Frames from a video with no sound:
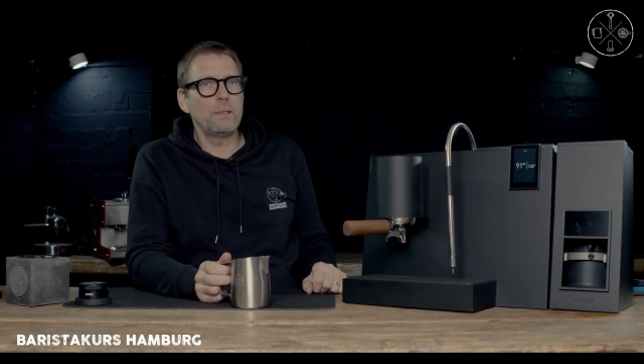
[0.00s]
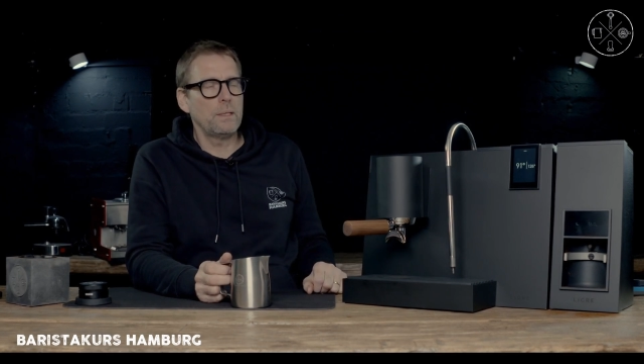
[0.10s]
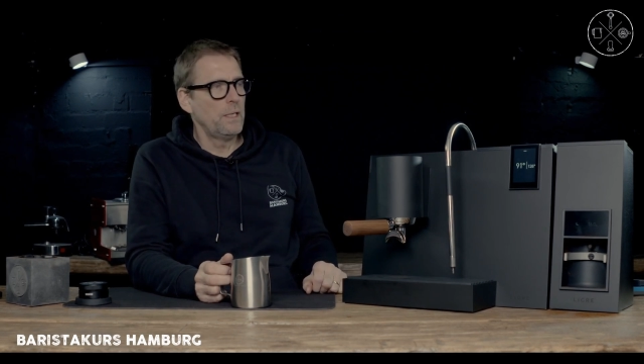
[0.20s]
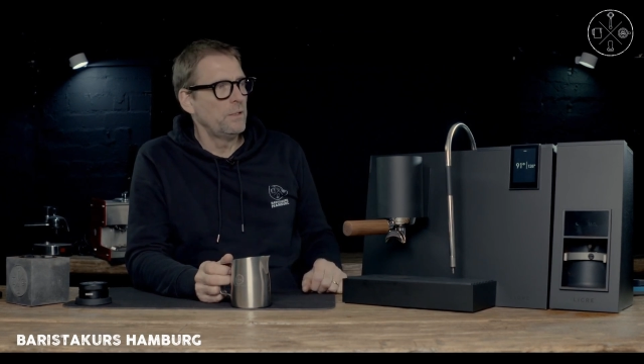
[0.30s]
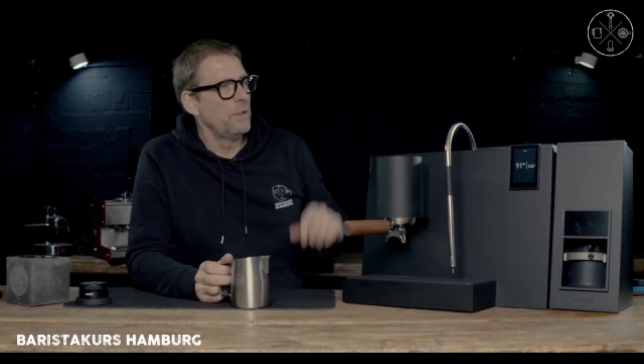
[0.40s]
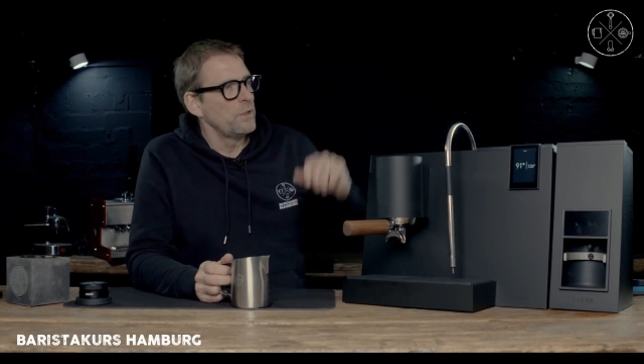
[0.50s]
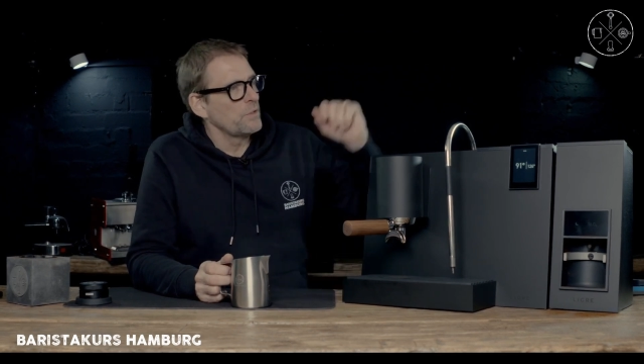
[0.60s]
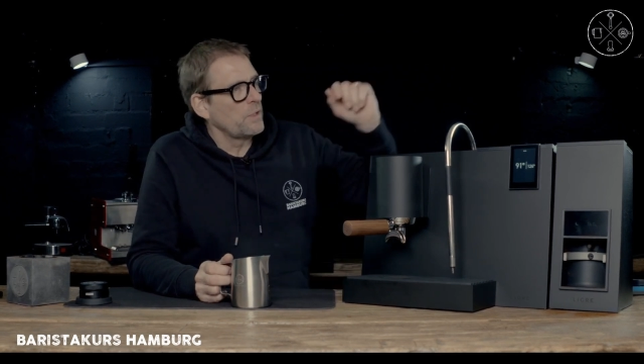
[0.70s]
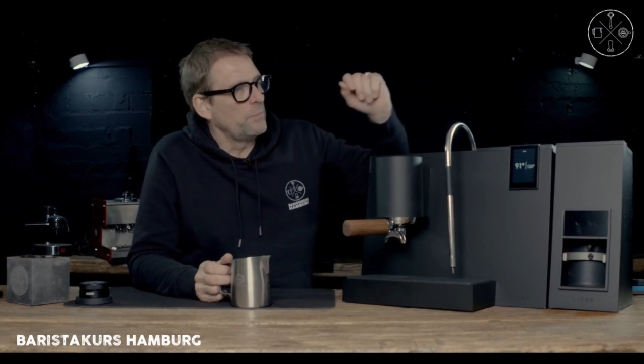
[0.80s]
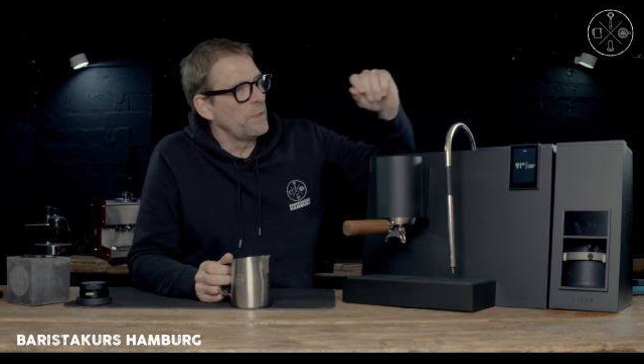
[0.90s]
It has a
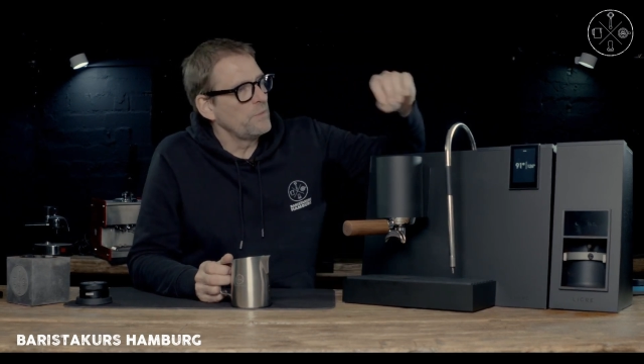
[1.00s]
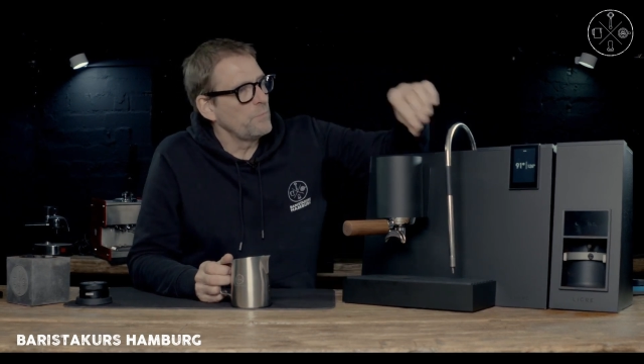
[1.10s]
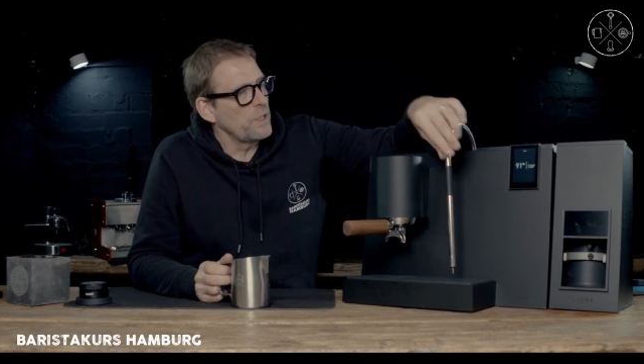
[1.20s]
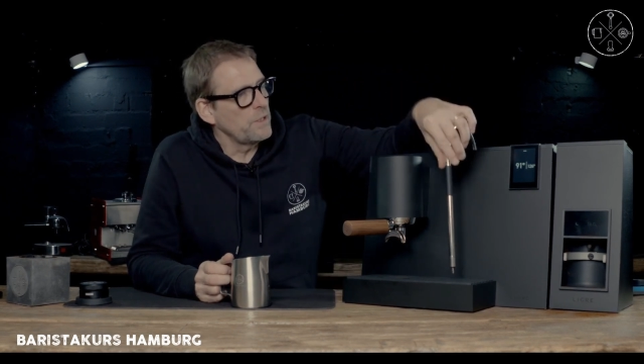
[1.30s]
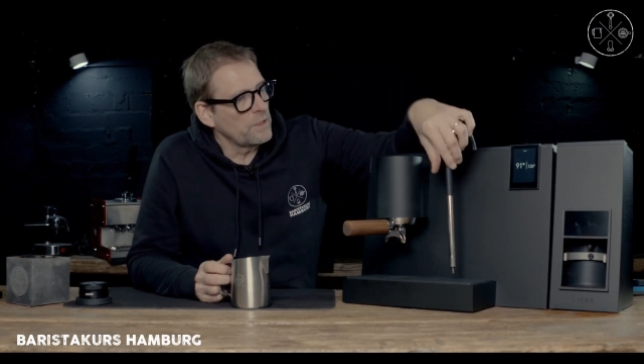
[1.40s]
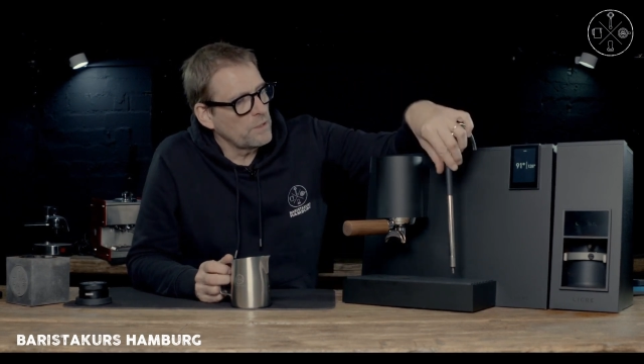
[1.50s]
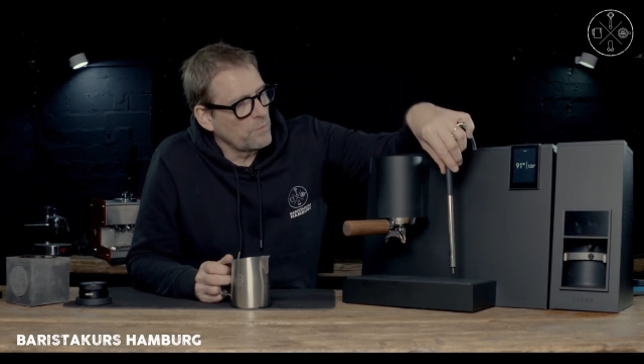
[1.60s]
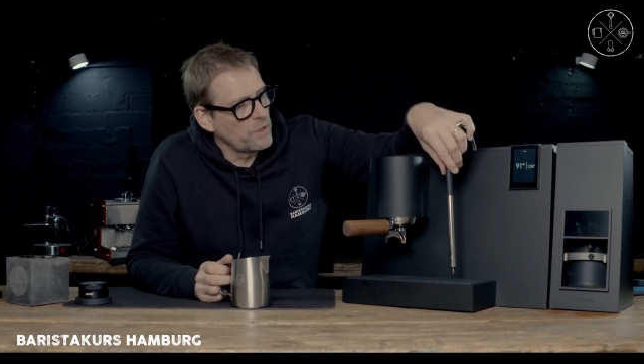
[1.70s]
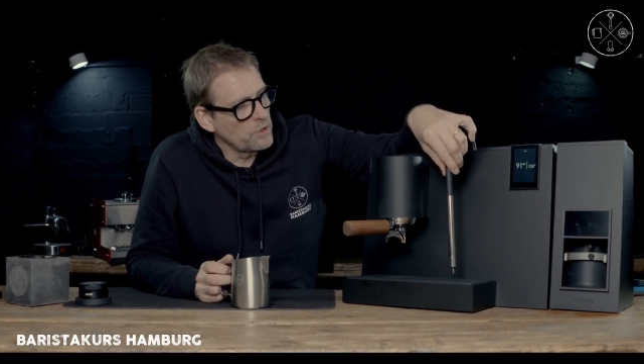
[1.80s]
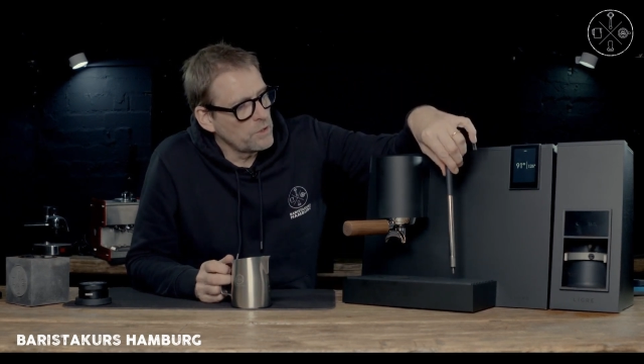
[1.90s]
Q-tap based plant, as
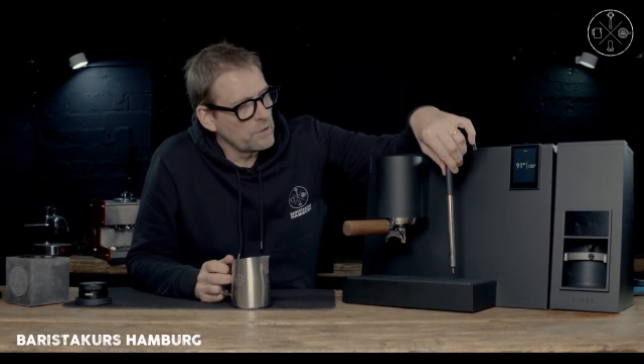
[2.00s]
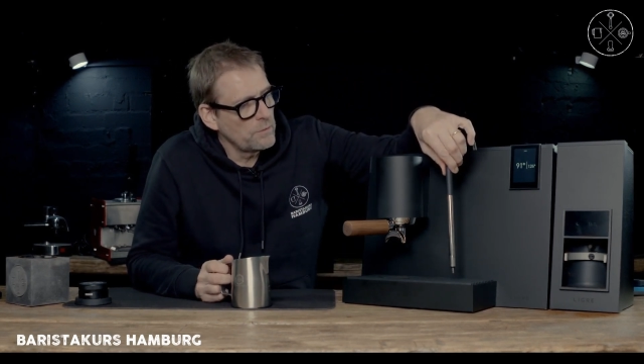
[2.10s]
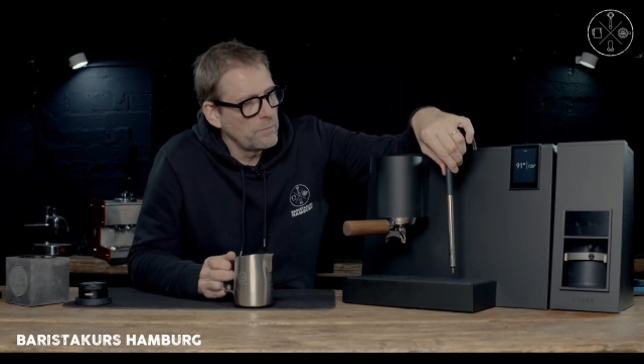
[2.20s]
mentioned,